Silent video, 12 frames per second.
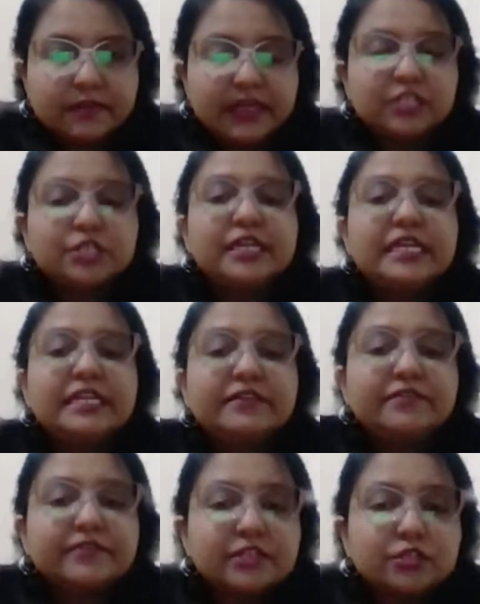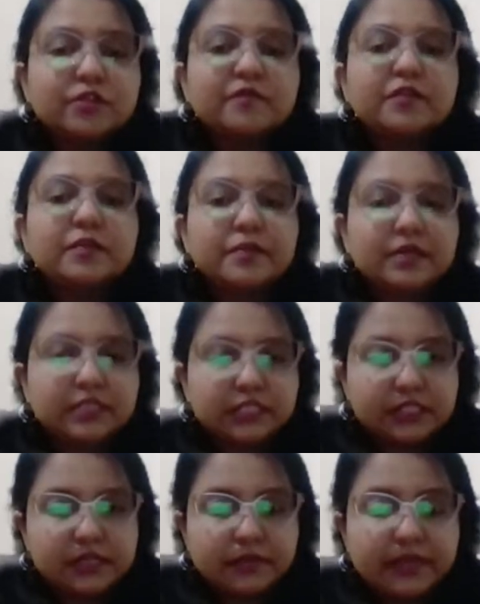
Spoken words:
major interests of the person,